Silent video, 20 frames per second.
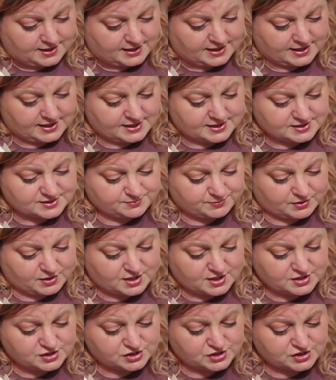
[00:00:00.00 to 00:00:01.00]
He is
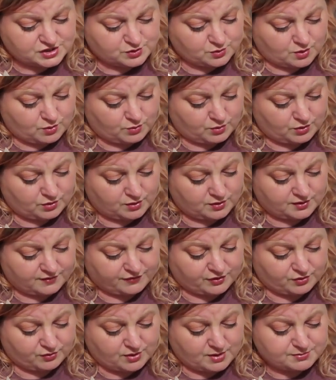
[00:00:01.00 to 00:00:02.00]
plunged into a world of
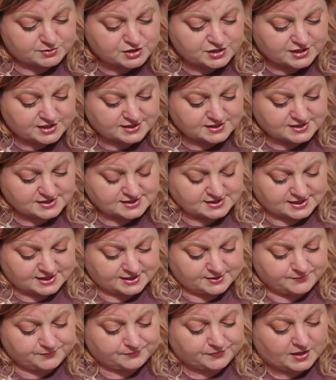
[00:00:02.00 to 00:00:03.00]
corruption and
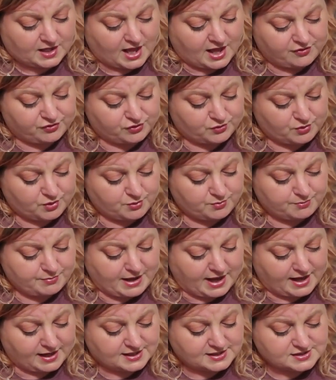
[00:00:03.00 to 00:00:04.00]
deceit, and thrown
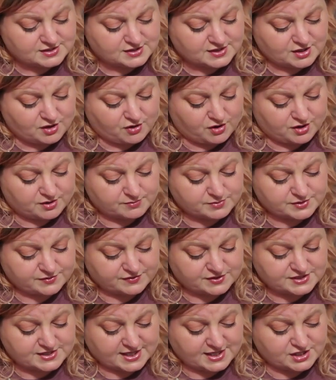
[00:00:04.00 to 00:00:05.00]
back into the arms of
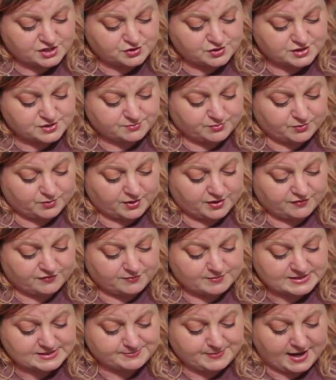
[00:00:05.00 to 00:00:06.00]
a dangerous boy
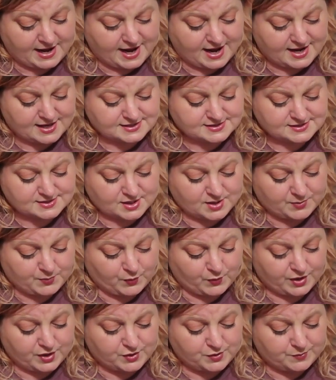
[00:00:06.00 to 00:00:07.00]
from his past, a
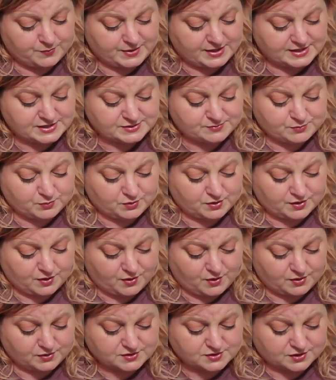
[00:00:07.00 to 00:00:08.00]
boy who means more to
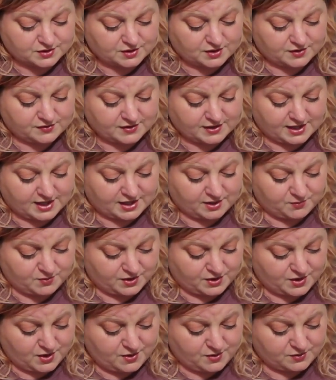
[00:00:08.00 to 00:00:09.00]
Alter than
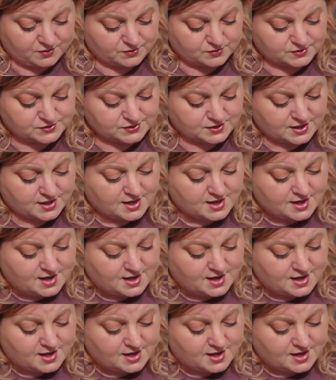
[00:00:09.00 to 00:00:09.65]
anyone knows.